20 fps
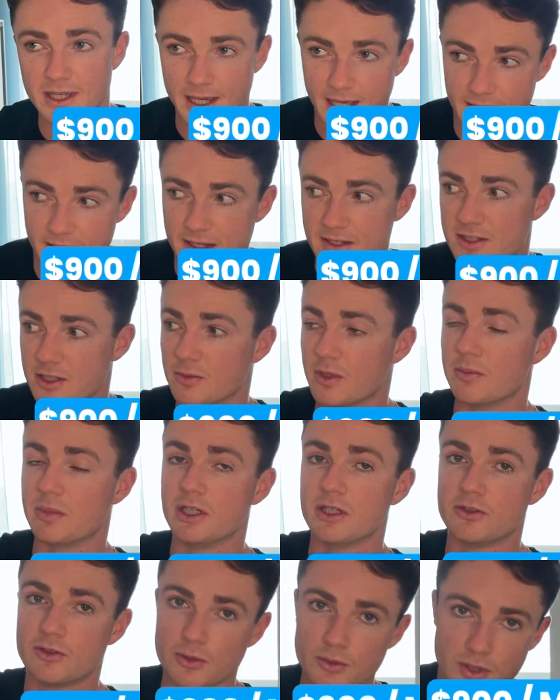and then to
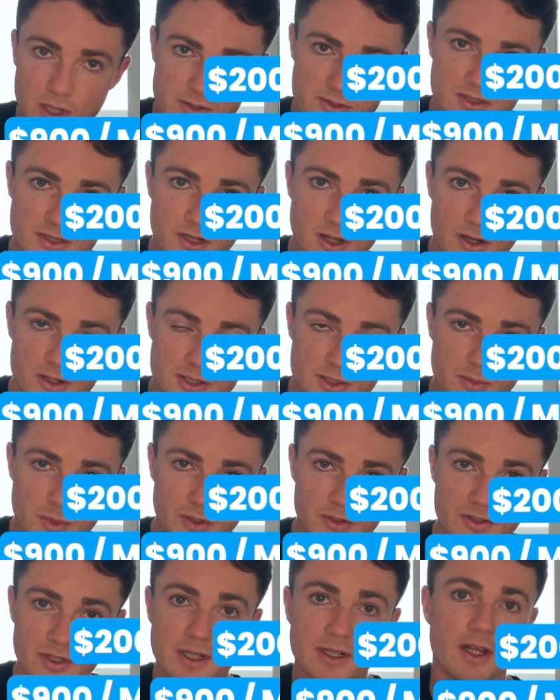maybe $2,000 a
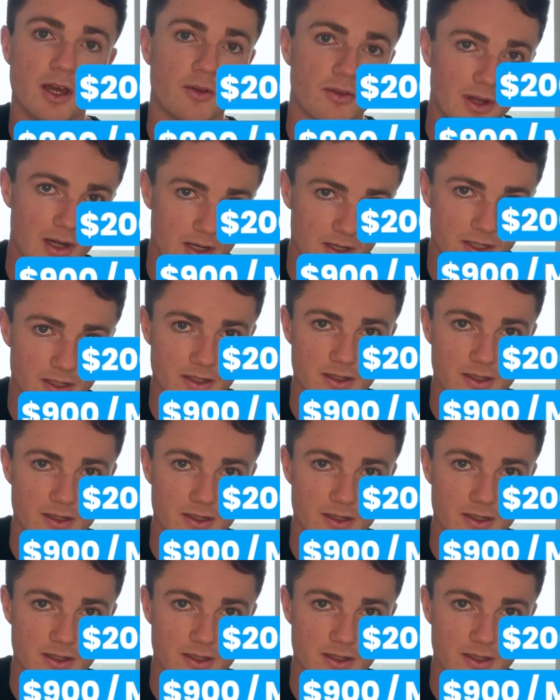month down the line.